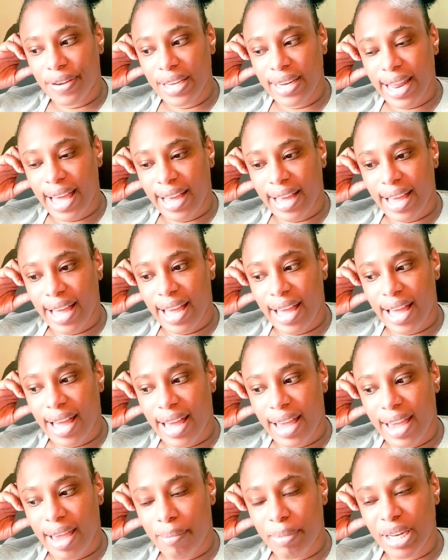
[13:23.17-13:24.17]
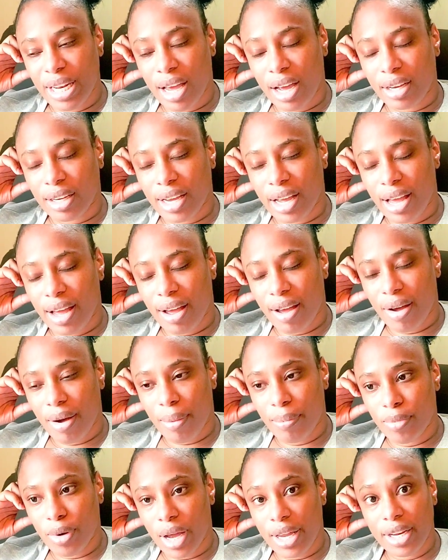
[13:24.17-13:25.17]
feel like I am
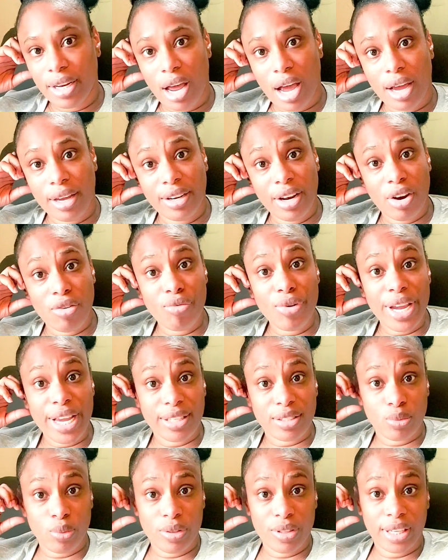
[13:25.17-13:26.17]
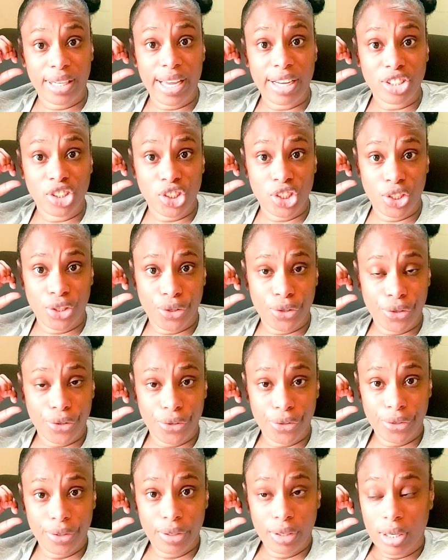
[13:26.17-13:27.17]
in a race with the
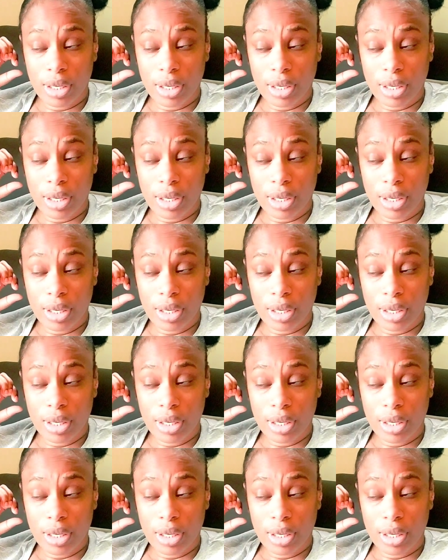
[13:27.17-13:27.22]
cashier,